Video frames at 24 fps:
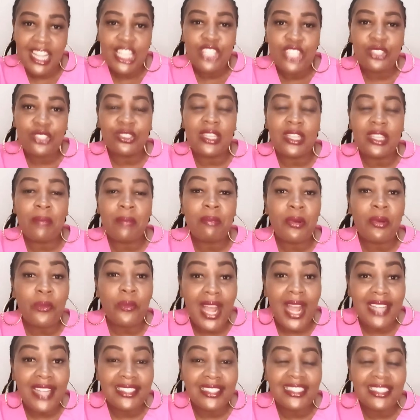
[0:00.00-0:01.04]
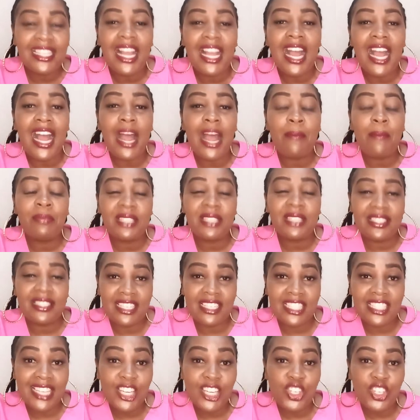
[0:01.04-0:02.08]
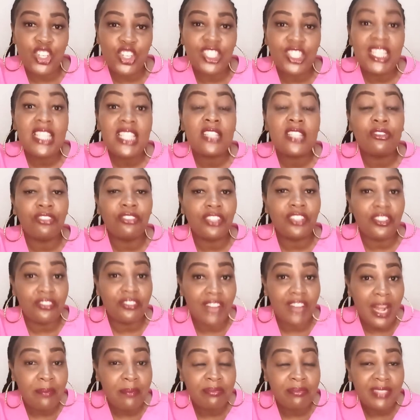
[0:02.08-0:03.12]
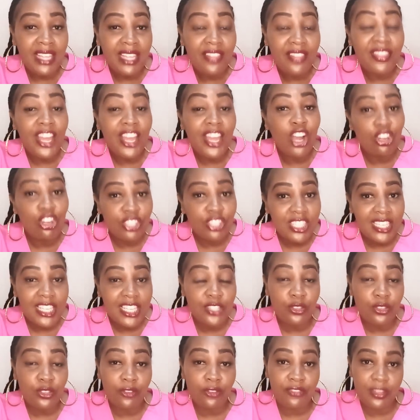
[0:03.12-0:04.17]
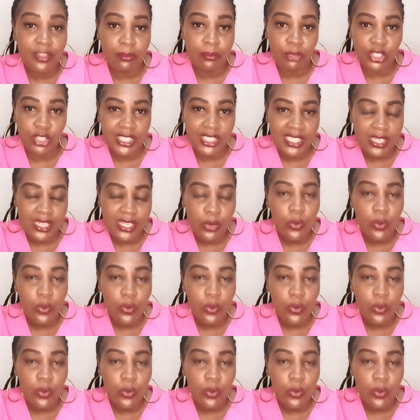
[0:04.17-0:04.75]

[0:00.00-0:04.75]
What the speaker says: So number one, our presentation is fever, the hotness of the body.